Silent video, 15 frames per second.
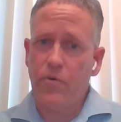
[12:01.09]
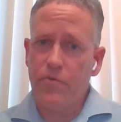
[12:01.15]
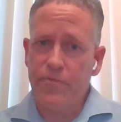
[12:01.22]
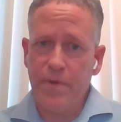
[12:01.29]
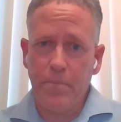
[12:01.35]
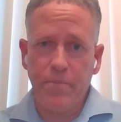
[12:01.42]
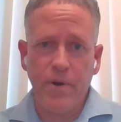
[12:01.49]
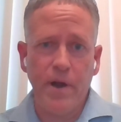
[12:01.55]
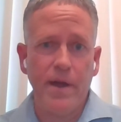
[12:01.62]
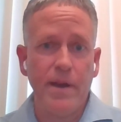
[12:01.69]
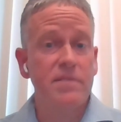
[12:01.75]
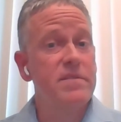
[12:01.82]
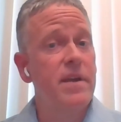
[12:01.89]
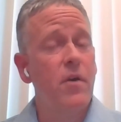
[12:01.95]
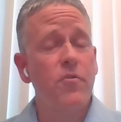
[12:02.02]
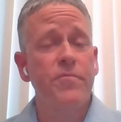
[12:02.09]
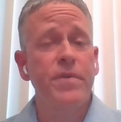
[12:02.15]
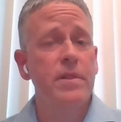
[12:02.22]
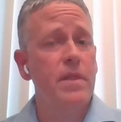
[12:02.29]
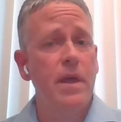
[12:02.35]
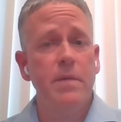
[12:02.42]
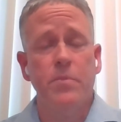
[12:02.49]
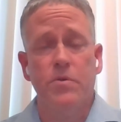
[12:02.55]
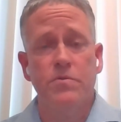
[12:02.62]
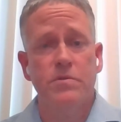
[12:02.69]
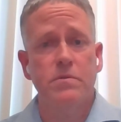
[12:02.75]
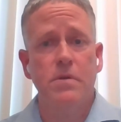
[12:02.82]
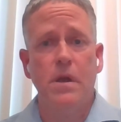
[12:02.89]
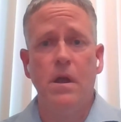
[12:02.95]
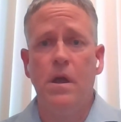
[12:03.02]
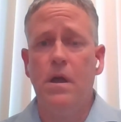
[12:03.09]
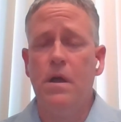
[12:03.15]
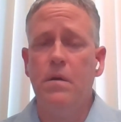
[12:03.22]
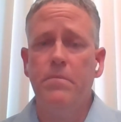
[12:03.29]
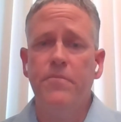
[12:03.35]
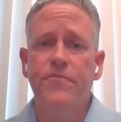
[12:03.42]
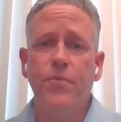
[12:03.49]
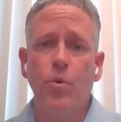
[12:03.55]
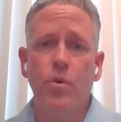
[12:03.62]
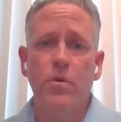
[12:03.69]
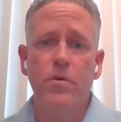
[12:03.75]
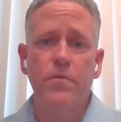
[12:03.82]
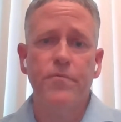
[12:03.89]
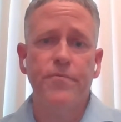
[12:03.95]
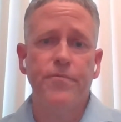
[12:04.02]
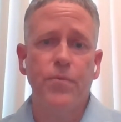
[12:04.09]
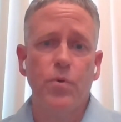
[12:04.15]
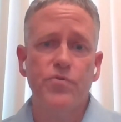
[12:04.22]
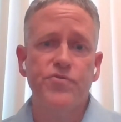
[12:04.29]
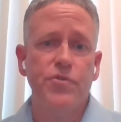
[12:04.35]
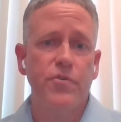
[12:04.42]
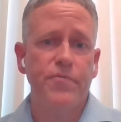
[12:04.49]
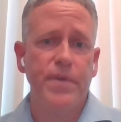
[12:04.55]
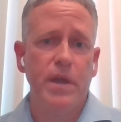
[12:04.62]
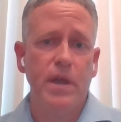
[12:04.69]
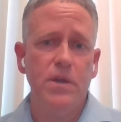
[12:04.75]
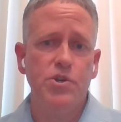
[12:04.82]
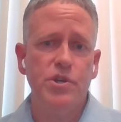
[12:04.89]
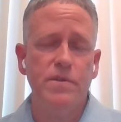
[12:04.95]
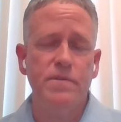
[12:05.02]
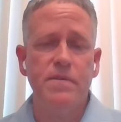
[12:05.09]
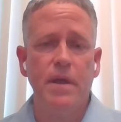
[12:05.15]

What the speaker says: counterfeit products, counterfeit labels for certifications.